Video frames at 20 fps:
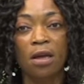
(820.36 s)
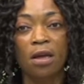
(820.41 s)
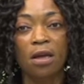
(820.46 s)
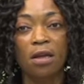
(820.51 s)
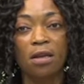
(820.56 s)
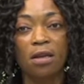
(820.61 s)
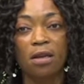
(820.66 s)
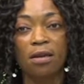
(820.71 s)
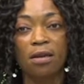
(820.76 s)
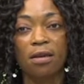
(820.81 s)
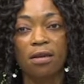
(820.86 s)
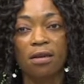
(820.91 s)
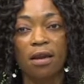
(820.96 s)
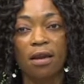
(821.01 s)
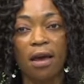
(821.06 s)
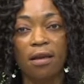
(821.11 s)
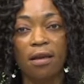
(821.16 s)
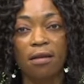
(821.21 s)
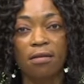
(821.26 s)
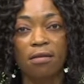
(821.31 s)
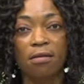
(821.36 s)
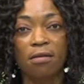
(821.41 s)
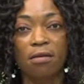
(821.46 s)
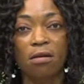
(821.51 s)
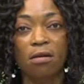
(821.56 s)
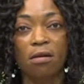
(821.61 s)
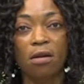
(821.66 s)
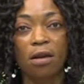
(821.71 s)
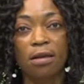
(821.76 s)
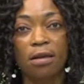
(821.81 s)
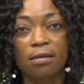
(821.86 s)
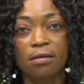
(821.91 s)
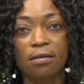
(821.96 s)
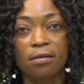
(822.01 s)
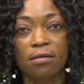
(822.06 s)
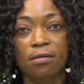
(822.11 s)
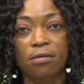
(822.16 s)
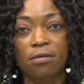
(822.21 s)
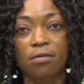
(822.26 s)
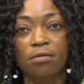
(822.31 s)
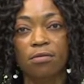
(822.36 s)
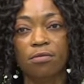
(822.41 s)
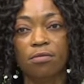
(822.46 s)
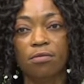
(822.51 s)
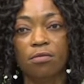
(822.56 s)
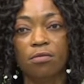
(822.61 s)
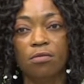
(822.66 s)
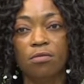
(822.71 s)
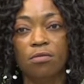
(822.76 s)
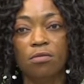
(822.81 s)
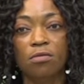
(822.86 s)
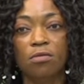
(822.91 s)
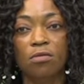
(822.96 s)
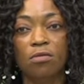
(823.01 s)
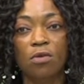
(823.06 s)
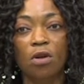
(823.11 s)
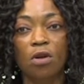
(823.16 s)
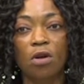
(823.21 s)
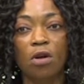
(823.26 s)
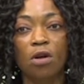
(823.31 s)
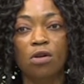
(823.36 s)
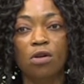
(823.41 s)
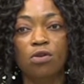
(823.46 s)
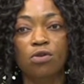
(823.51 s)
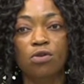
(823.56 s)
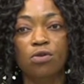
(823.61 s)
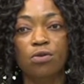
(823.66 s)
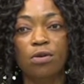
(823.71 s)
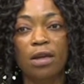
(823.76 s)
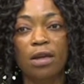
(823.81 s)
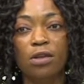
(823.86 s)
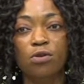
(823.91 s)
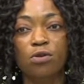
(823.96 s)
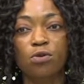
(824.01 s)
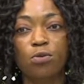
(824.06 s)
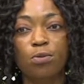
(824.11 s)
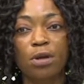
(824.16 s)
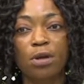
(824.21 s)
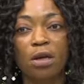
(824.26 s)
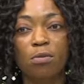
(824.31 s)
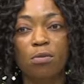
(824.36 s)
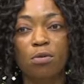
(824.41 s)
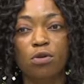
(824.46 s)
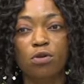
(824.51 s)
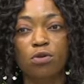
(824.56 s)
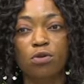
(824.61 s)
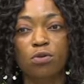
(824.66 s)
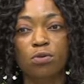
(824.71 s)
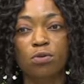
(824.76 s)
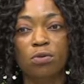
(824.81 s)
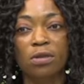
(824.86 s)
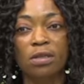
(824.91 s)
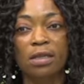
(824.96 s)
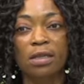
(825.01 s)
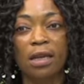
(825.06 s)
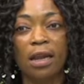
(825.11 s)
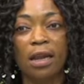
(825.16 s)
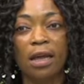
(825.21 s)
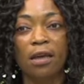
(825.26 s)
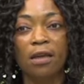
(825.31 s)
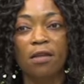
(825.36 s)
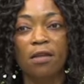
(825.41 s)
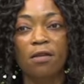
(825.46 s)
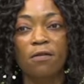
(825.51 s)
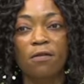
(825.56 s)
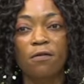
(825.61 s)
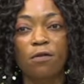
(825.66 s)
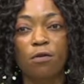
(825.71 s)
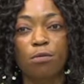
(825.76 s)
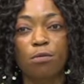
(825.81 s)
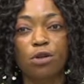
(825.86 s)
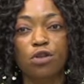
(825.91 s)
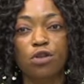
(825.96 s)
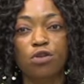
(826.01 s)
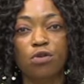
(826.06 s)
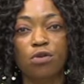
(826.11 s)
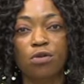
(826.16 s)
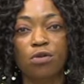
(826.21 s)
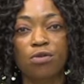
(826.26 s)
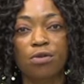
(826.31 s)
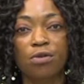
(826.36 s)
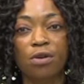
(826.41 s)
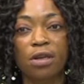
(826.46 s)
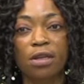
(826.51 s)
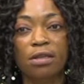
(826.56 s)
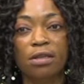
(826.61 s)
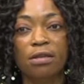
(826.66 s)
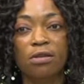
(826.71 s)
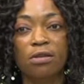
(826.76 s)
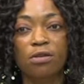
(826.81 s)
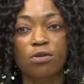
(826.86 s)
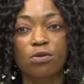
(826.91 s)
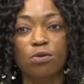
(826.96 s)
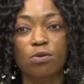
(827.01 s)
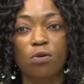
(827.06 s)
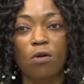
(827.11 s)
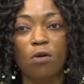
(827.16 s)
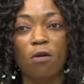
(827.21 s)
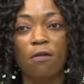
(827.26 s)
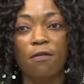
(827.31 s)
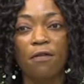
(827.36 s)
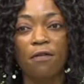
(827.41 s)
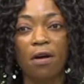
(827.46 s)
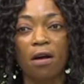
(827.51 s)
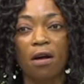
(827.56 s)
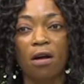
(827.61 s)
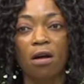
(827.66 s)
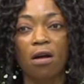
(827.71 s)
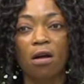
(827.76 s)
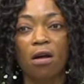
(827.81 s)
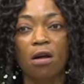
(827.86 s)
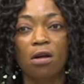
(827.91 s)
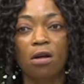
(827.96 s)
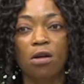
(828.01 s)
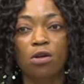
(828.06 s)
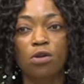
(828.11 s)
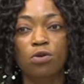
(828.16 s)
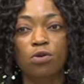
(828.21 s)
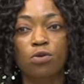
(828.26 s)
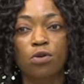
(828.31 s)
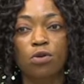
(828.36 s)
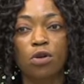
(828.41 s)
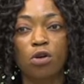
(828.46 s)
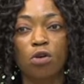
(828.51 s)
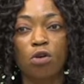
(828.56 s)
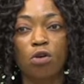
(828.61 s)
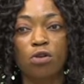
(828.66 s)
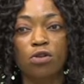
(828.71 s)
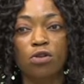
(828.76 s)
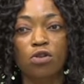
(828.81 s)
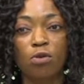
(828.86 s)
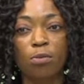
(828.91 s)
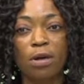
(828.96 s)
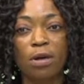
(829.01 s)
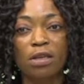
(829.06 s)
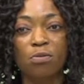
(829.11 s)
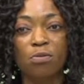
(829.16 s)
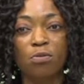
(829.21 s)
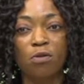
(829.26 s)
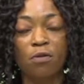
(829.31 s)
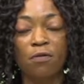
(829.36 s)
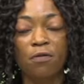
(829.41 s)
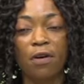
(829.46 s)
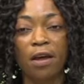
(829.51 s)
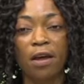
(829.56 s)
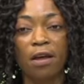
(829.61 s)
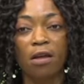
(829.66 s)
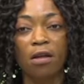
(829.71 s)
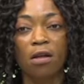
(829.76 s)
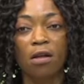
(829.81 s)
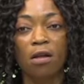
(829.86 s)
In the ninth lesson, students will be able to select information relating to offer to the customer's profile